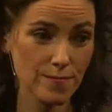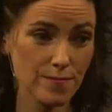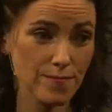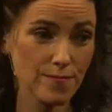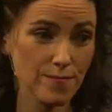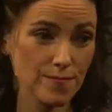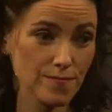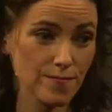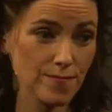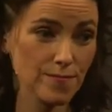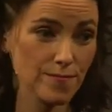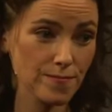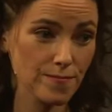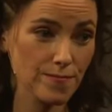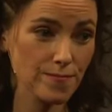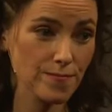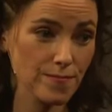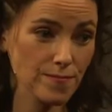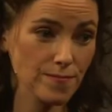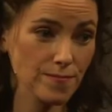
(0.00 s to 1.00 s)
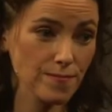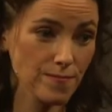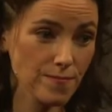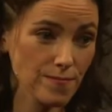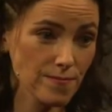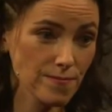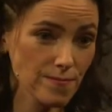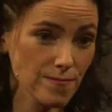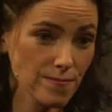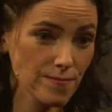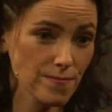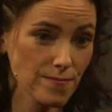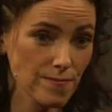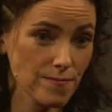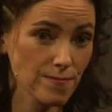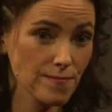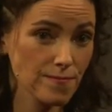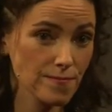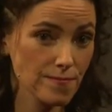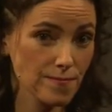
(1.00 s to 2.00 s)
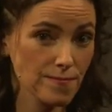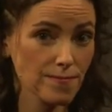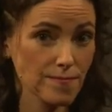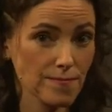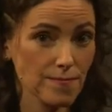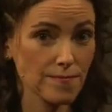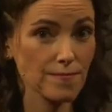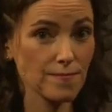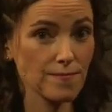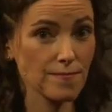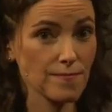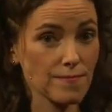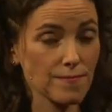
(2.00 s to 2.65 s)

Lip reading: Nothing is said.